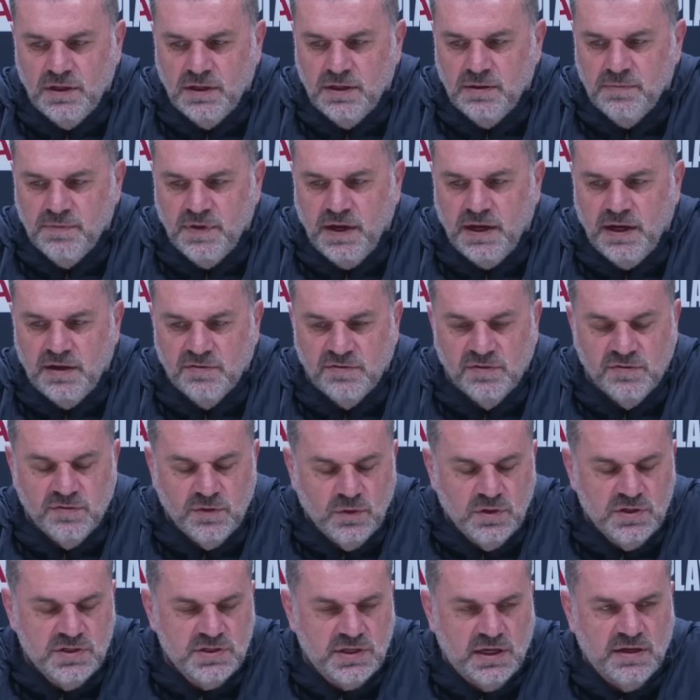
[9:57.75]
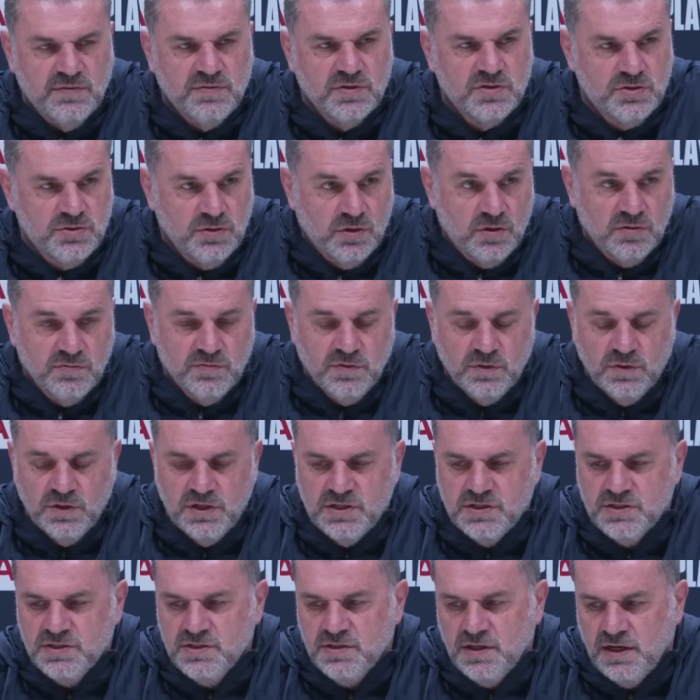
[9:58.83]
Um, they have a voice, they have a strong
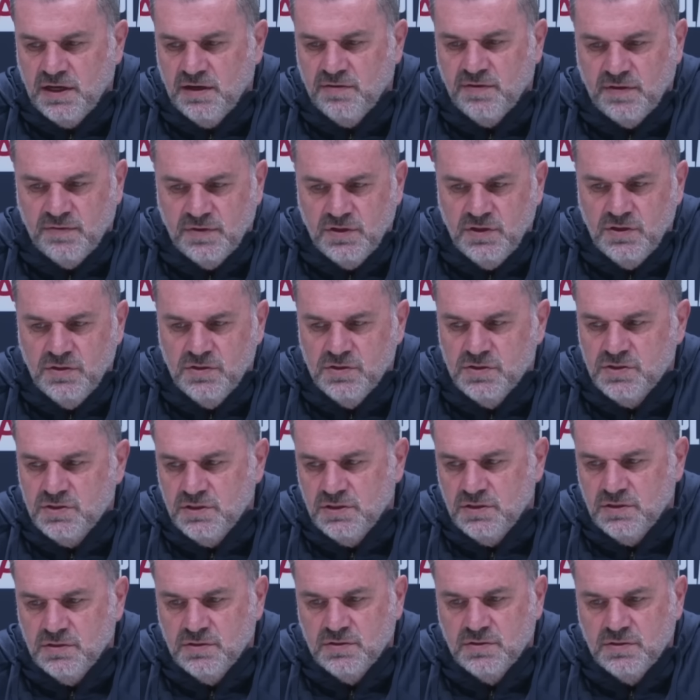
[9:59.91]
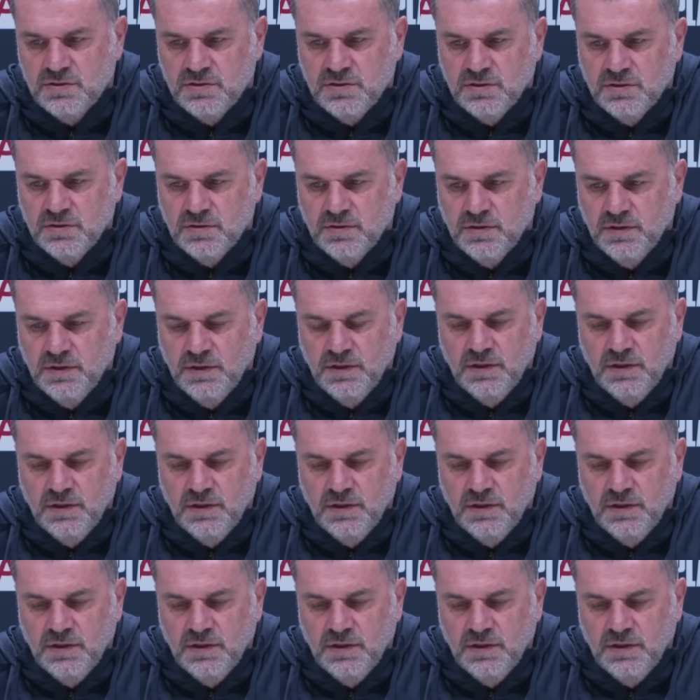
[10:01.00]
voice, they have avenues to, to